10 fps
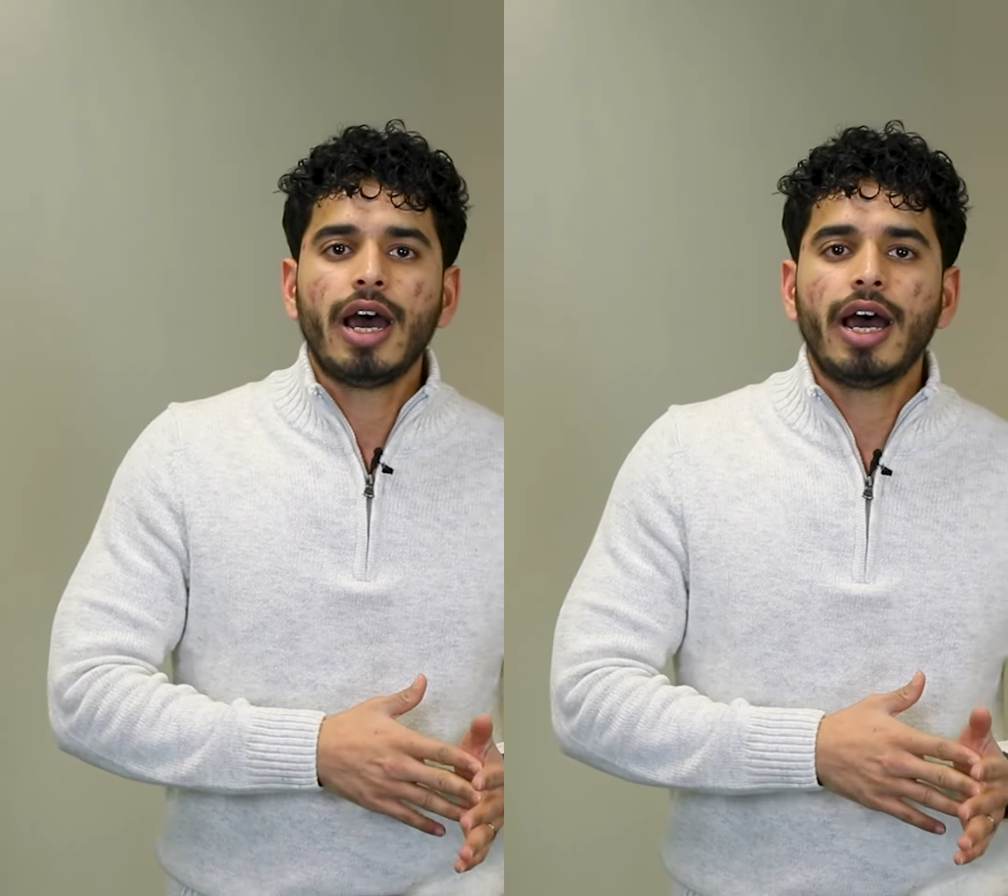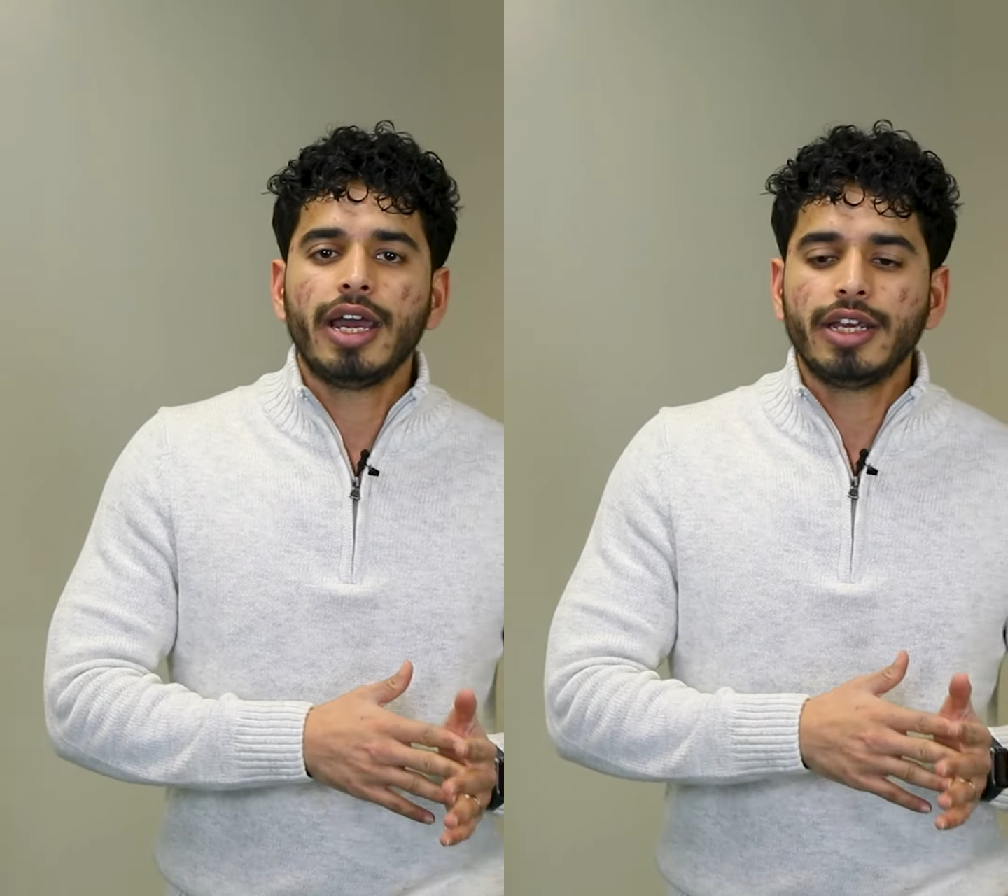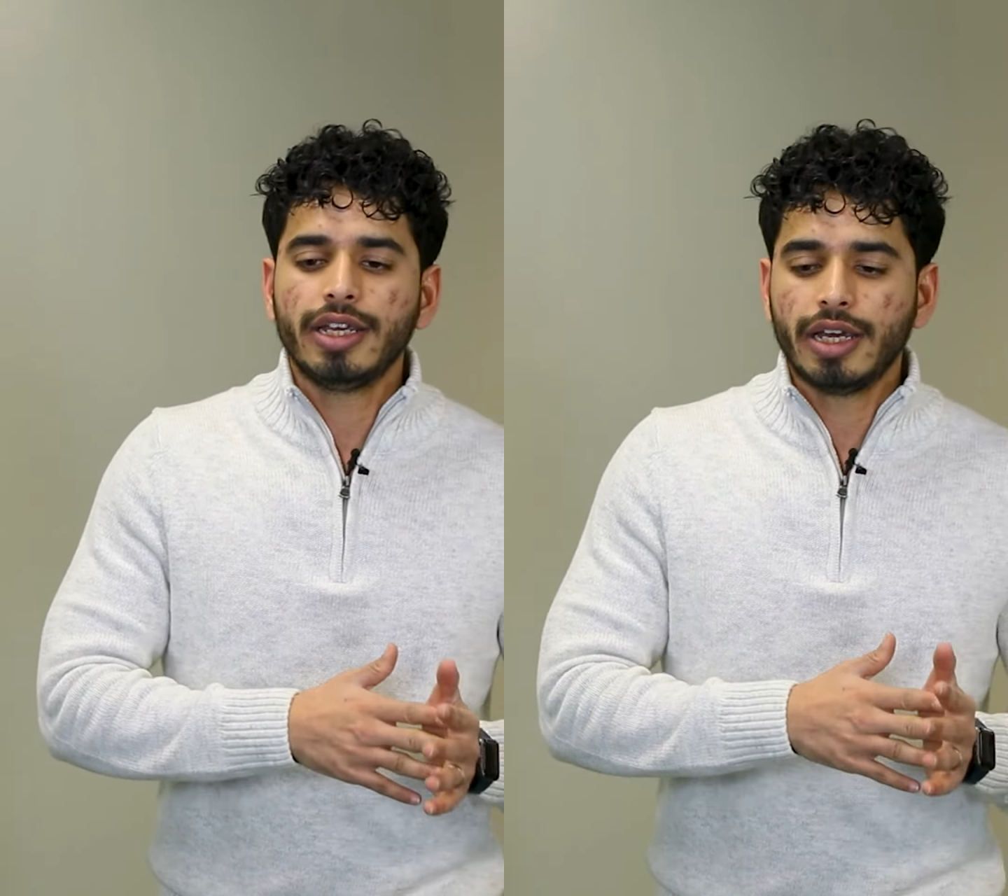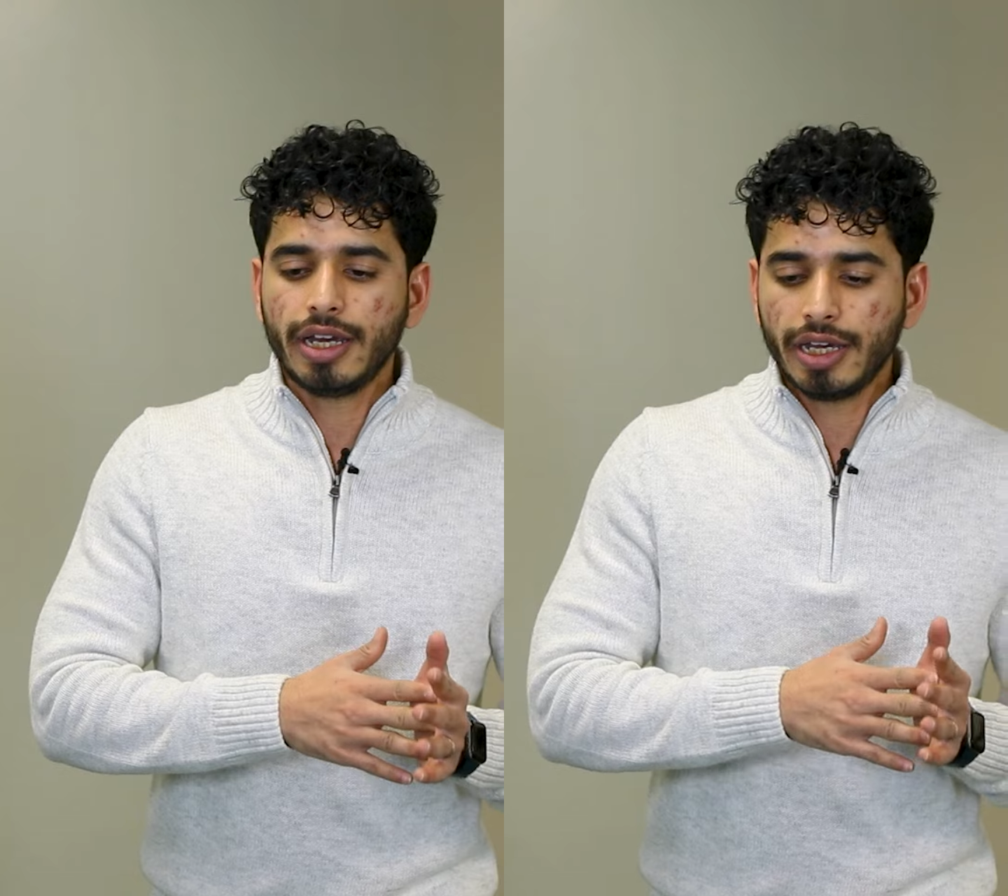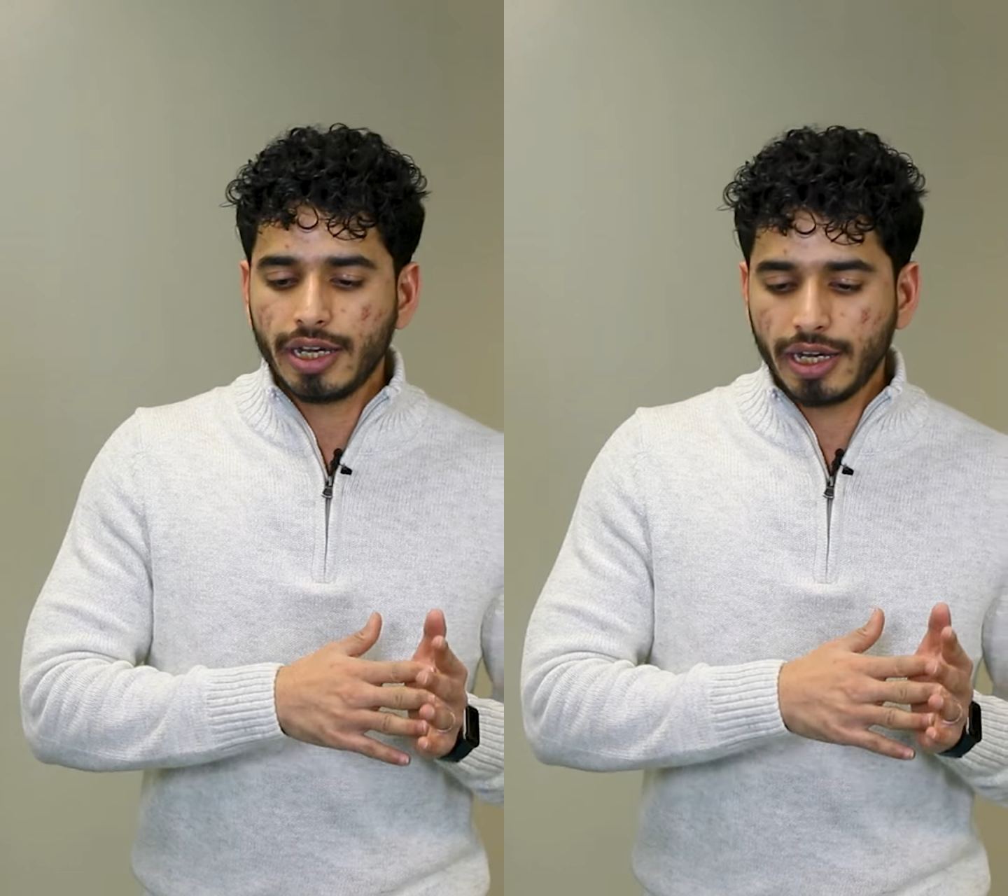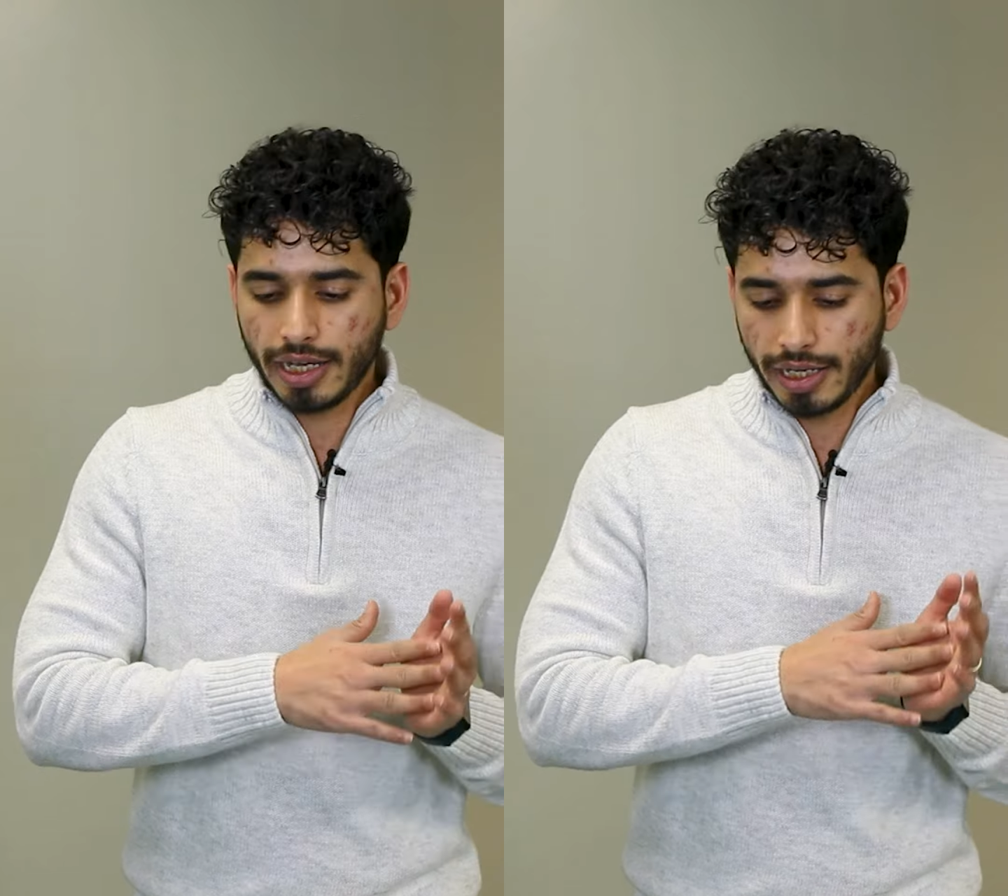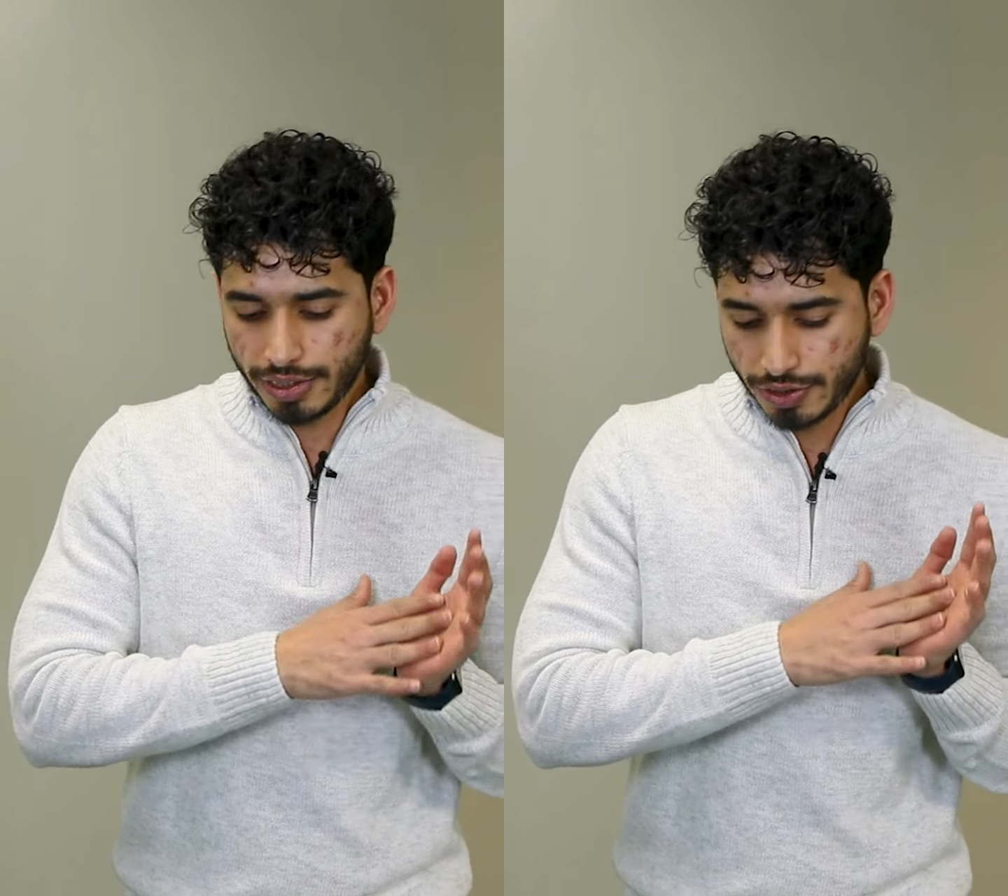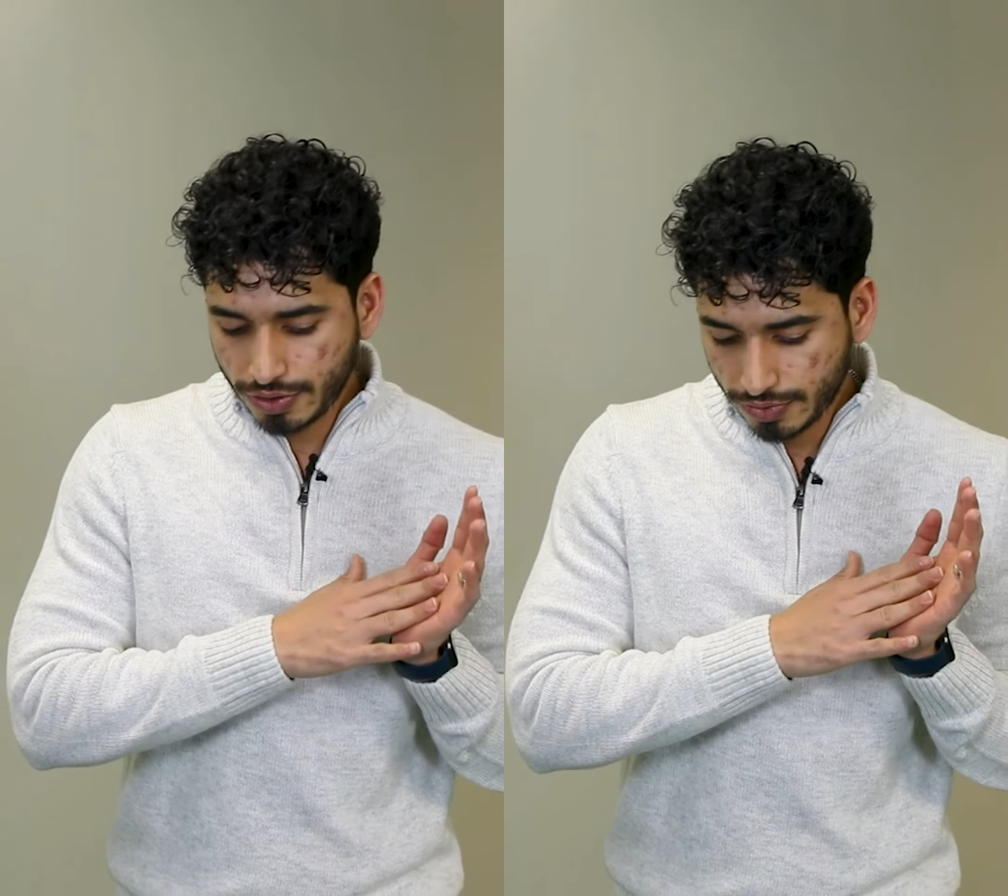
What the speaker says: I